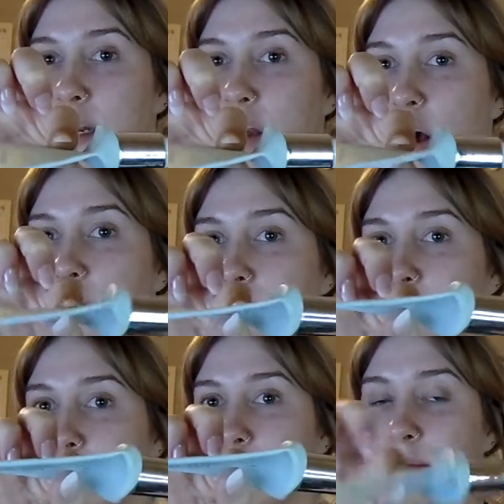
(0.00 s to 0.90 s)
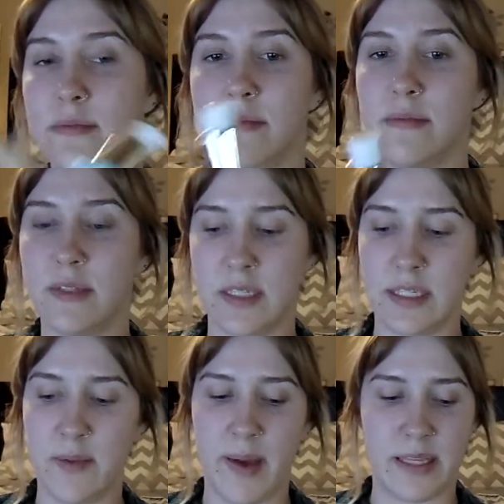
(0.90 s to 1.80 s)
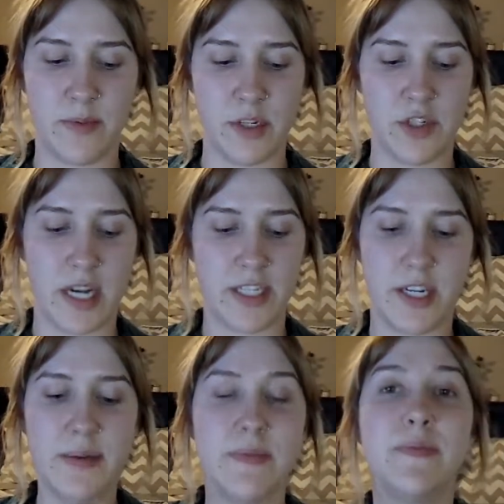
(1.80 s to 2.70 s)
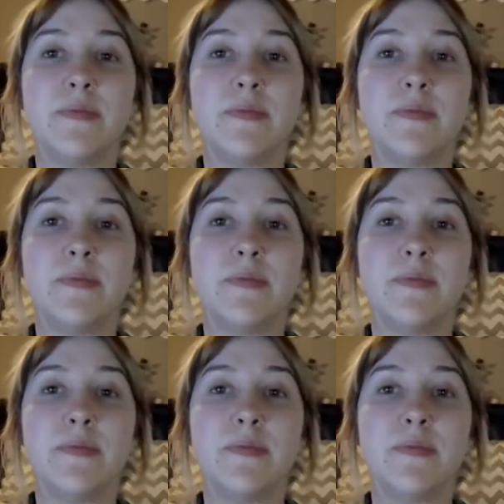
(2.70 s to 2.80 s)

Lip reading: it all. This is the best moisturizer.